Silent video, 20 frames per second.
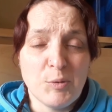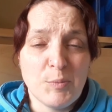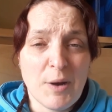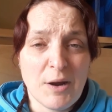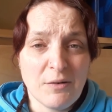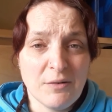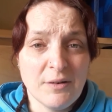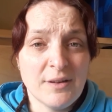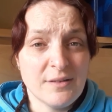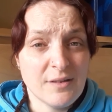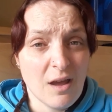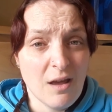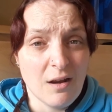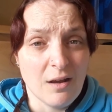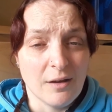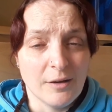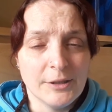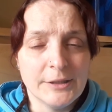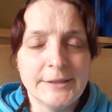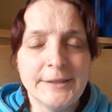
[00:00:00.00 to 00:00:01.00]
but apparently it's
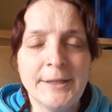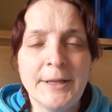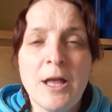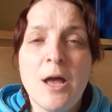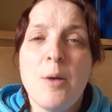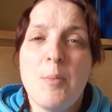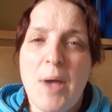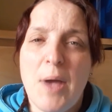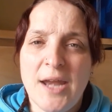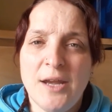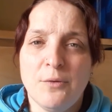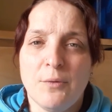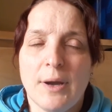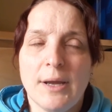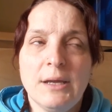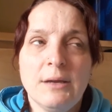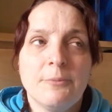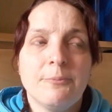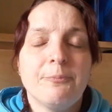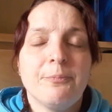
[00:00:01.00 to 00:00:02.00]
colour. But
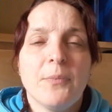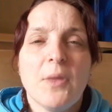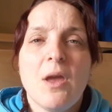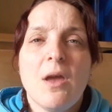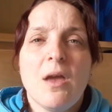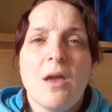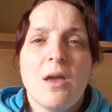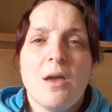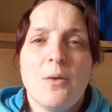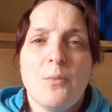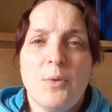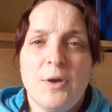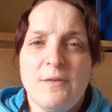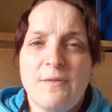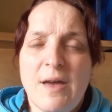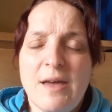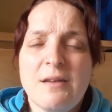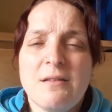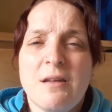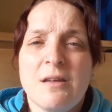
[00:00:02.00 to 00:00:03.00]
anyway,
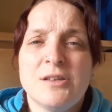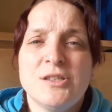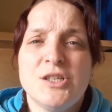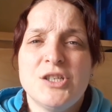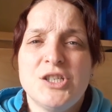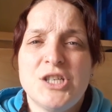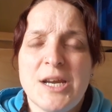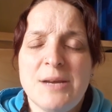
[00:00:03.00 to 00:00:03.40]
we've had lunch.